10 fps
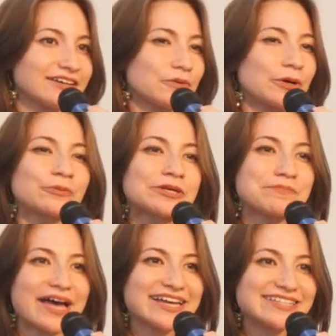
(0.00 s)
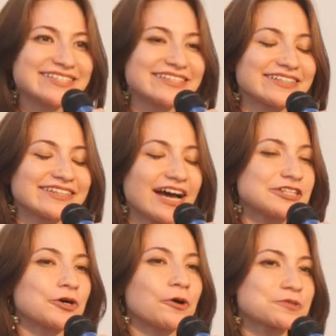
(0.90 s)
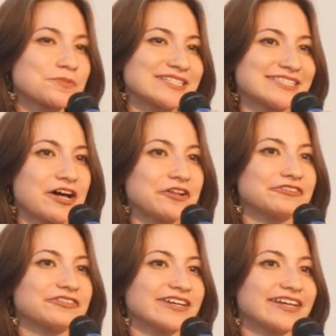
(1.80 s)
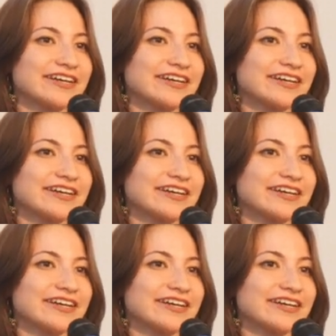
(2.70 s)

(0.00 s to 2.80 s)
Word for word: When we met, I told myself,